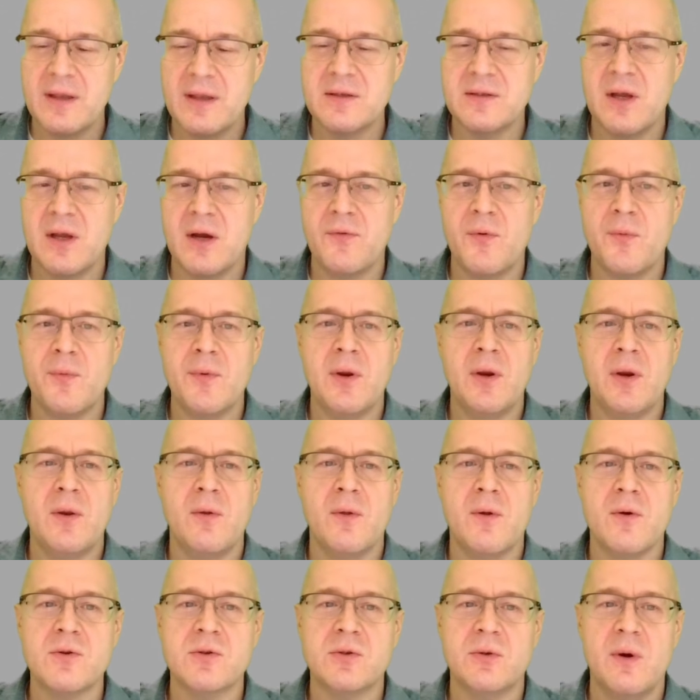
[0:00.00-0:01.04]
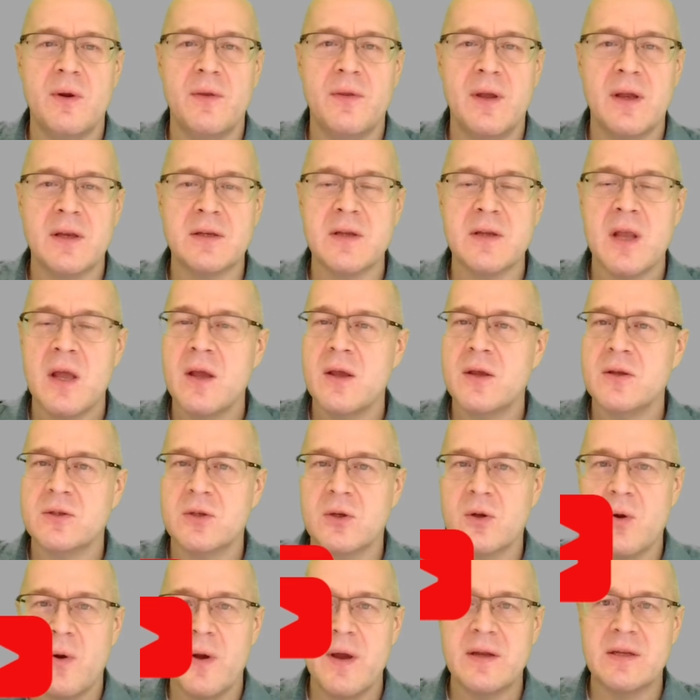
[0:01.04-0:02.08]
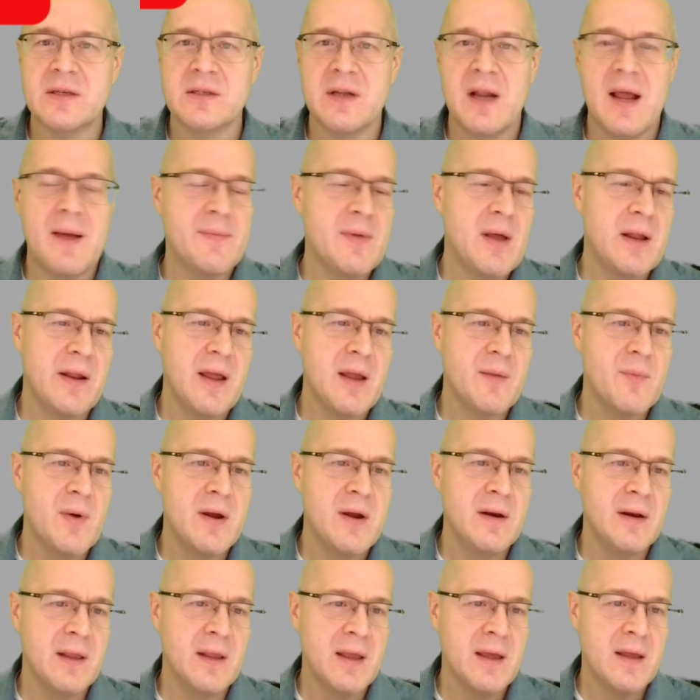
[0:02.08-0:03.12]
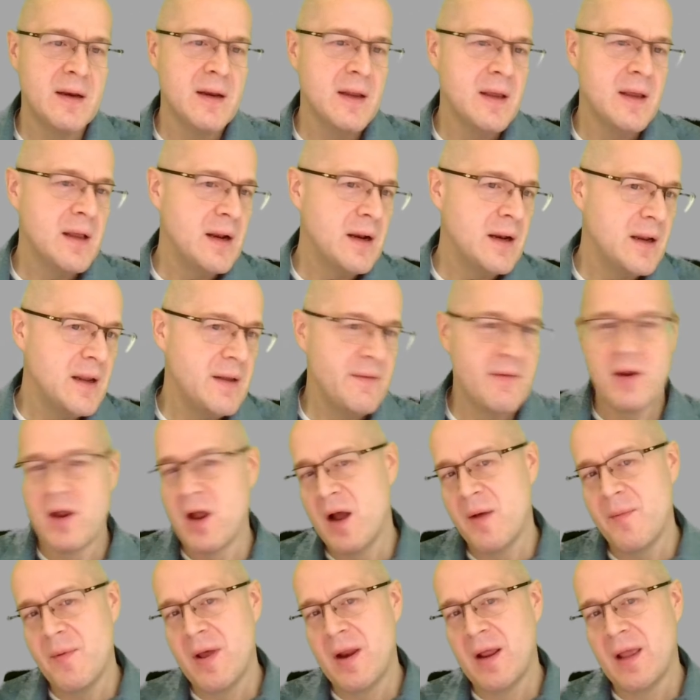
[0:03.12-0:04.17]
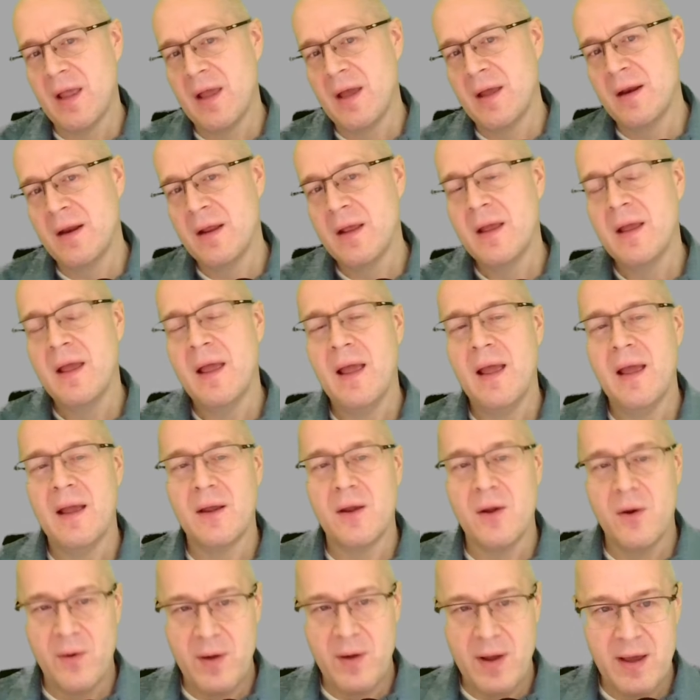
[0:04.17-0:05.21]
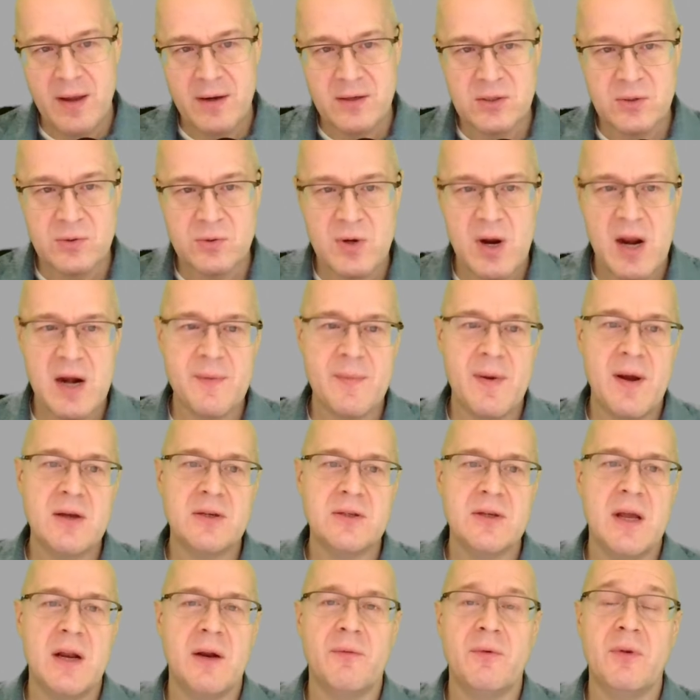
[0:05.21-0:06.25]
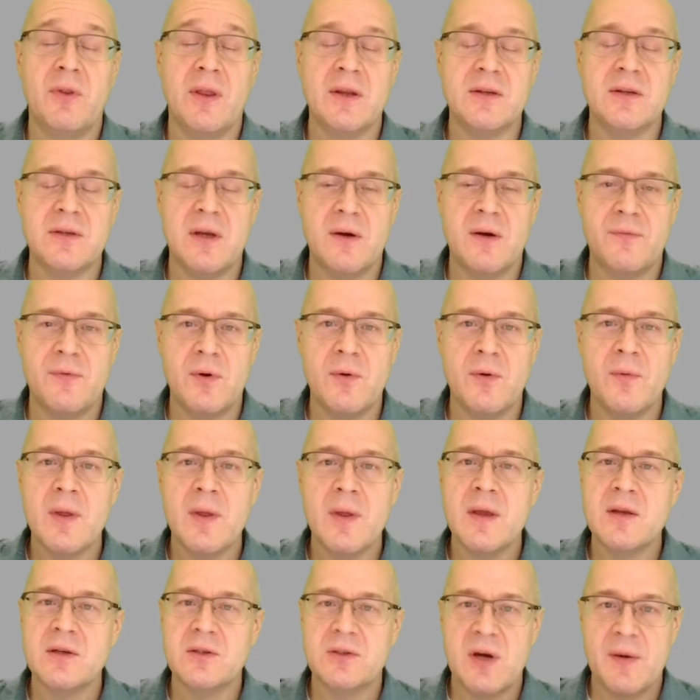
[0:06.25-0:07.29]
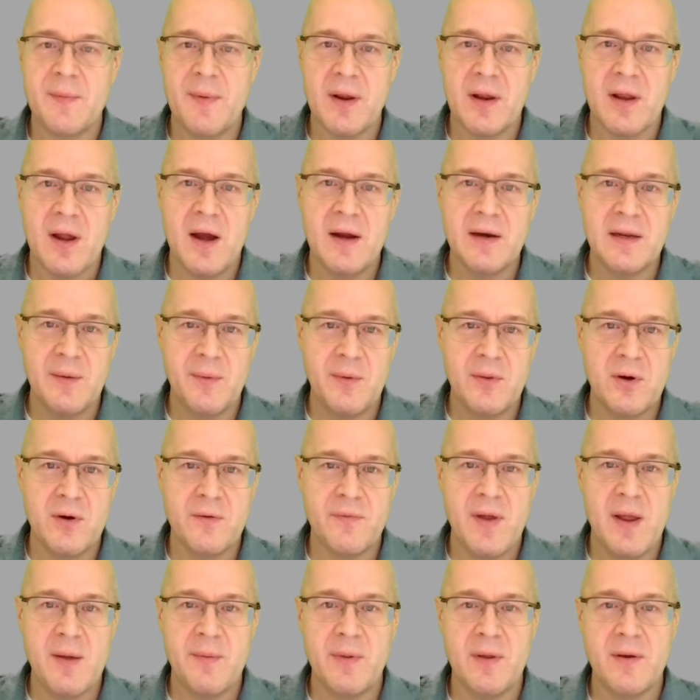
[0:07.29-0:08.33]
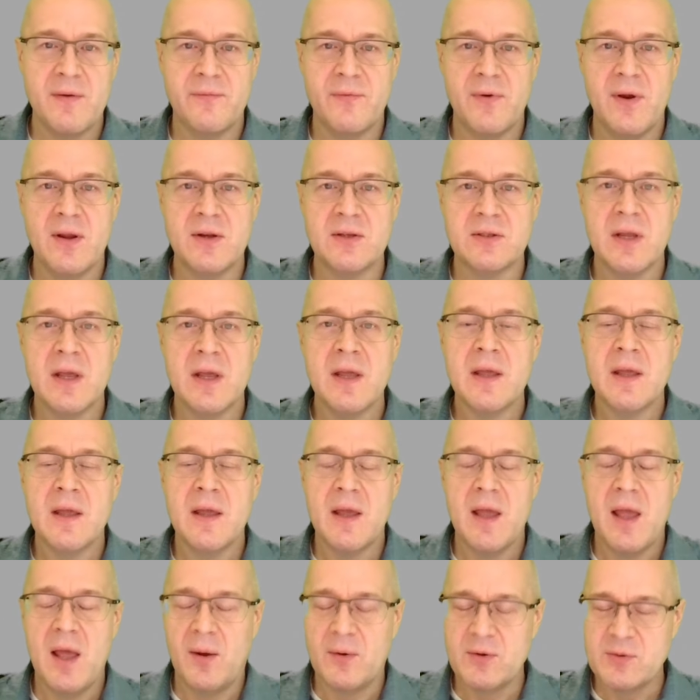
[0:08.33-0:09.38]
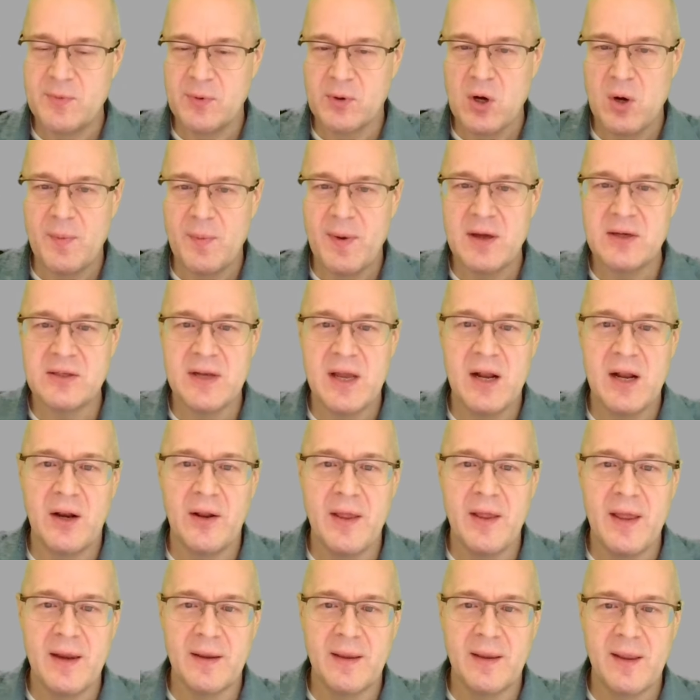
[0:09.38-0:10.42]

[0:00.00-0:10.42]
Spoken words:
is helpful when you do those three things. So go ahead, slap that like button again, leave a comment again, and go ahead and subscribe to my channel. It really is helpful. Share my content with your family and friends. It helps me grow my channel and